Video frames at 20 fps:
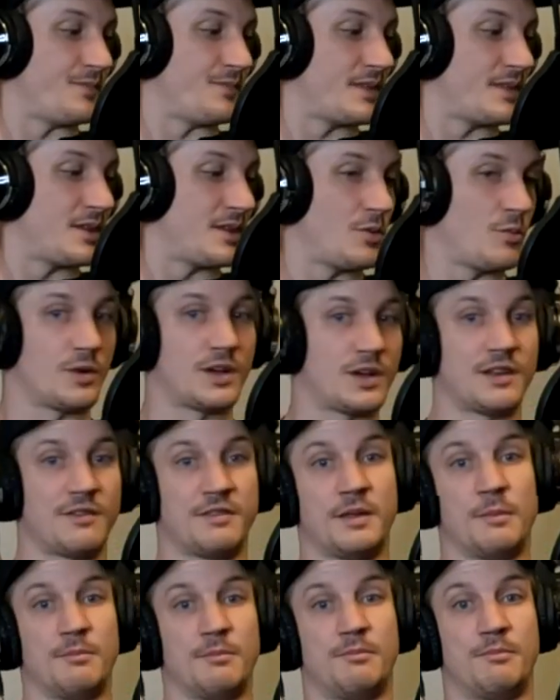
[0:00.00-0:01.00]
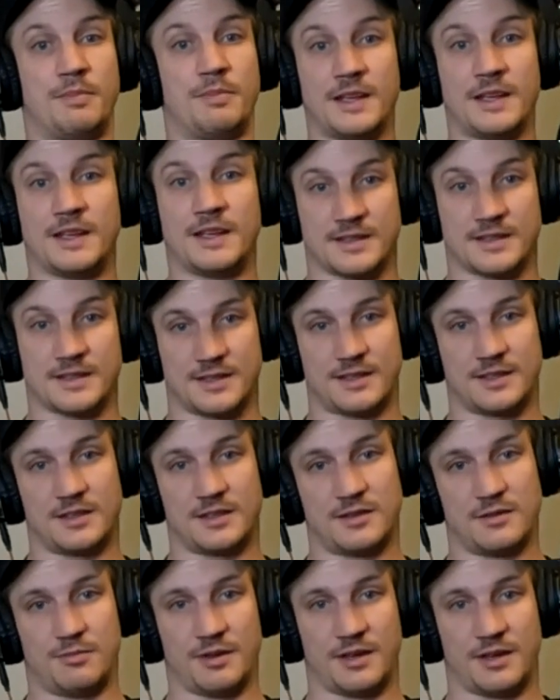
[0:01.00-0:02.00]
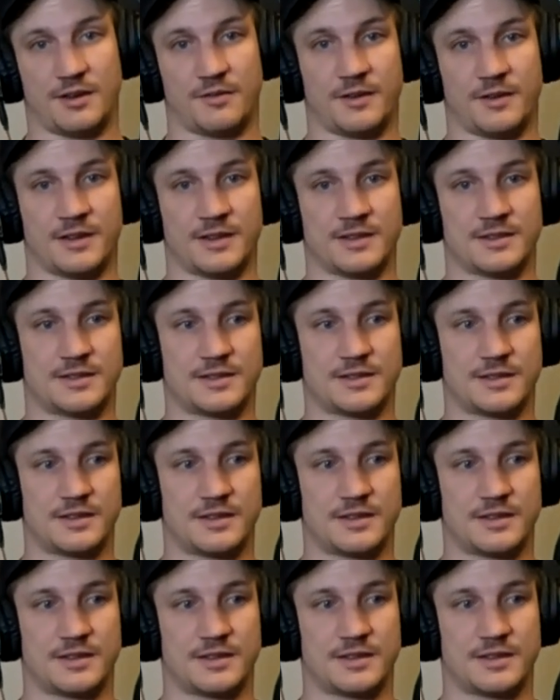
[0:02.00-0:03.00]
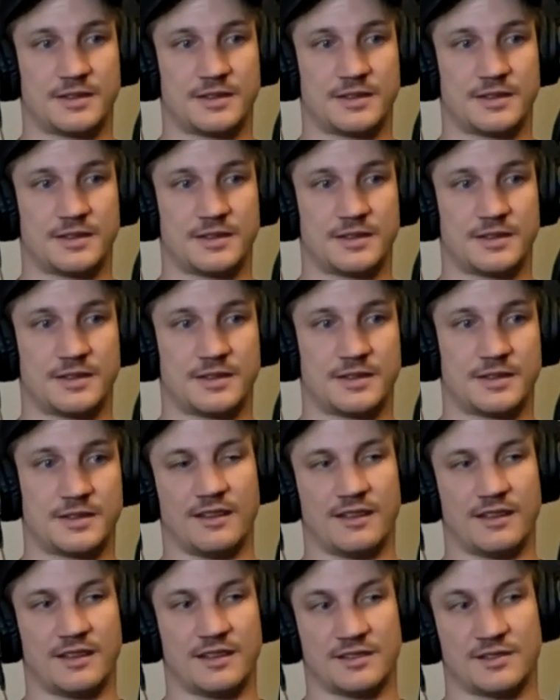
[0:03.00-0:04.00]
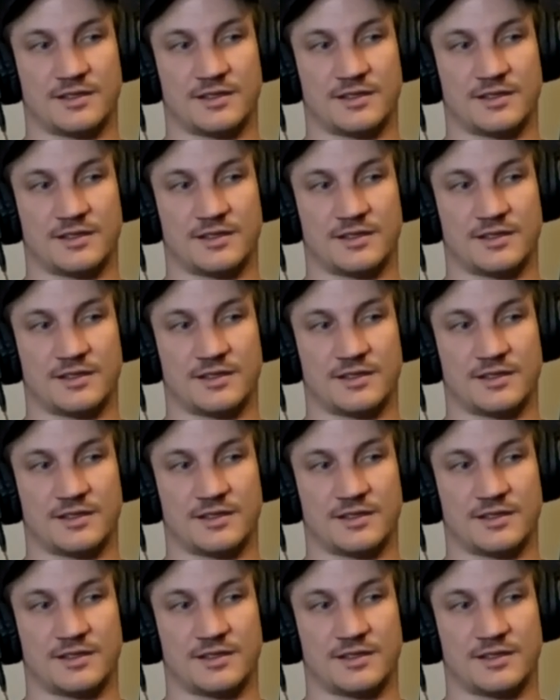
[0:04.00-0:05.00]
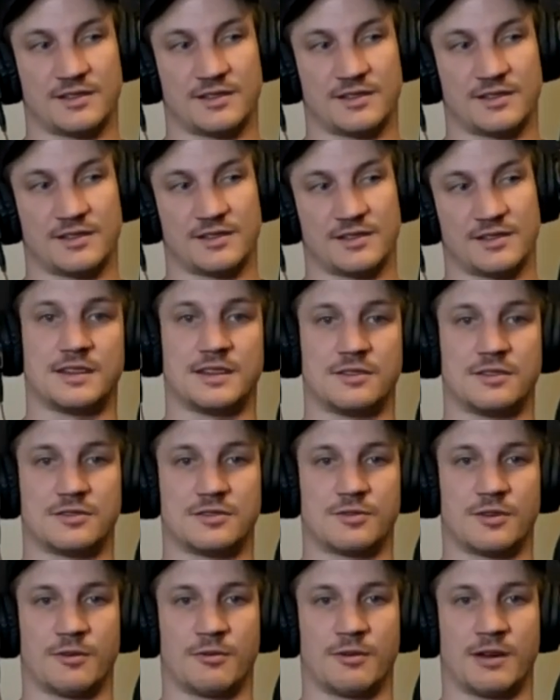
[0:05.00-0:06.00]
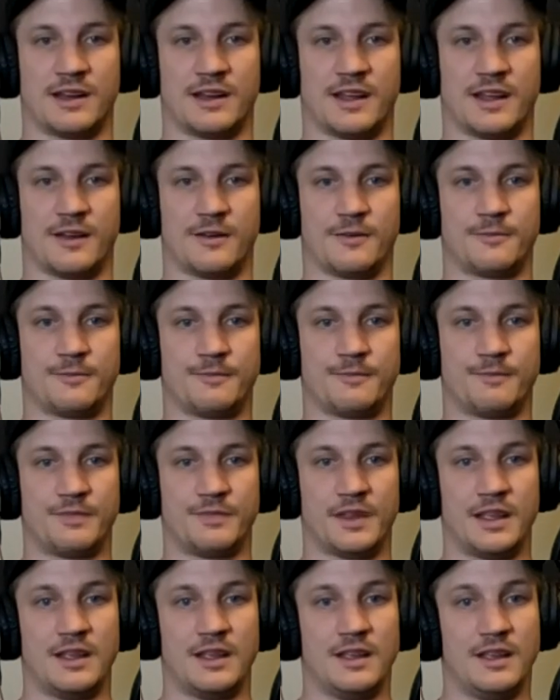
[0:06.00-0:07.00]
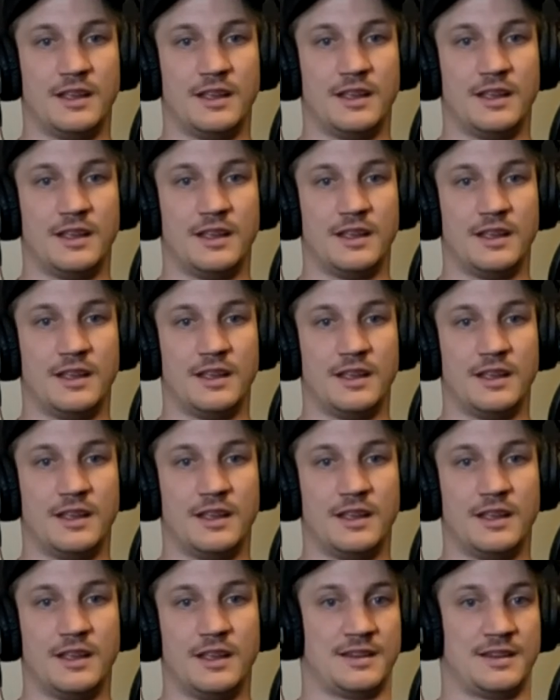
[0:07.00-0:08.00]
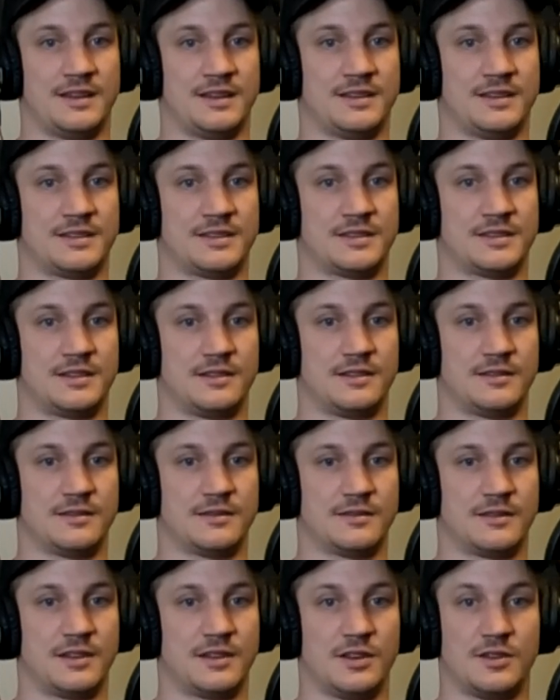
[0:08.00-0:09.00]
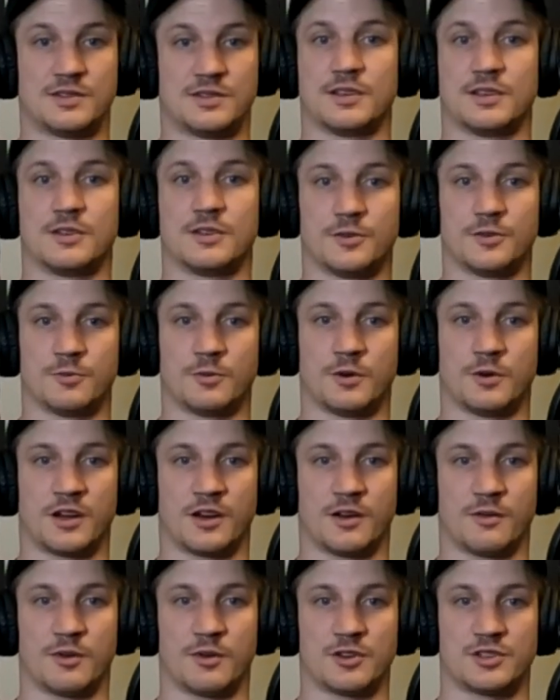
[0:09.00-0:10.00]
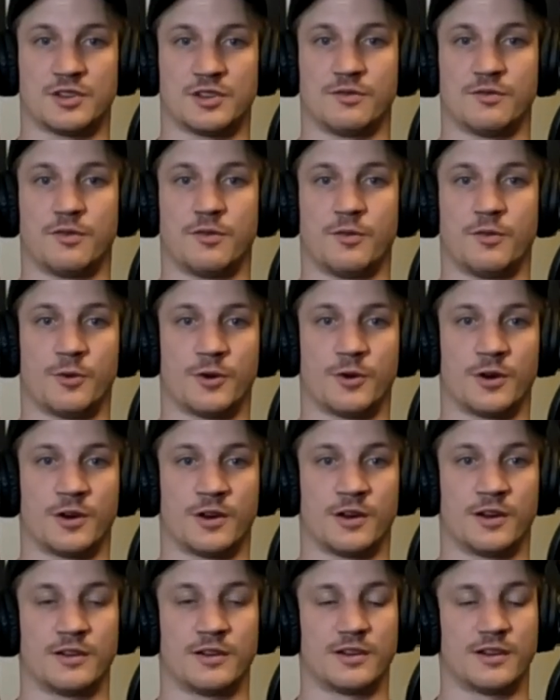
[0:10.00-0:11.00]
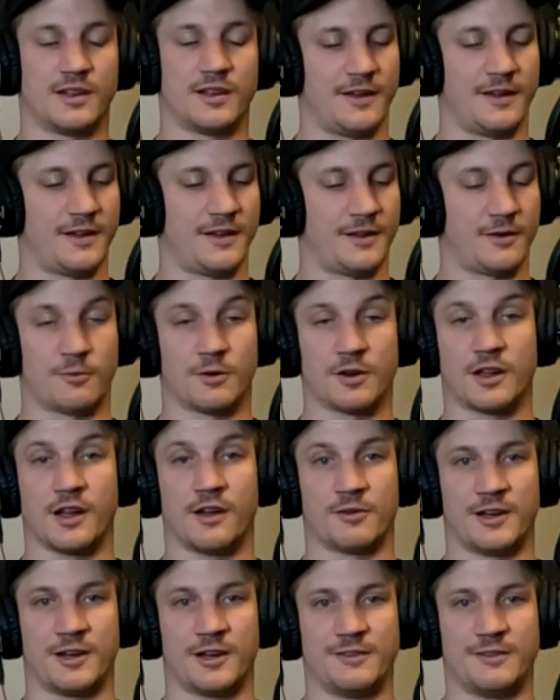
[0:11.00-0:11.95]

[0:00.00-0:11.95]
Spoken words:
One of the biggest benefits that is focused on in the fitness industry right now is using cold water immersion for recovery.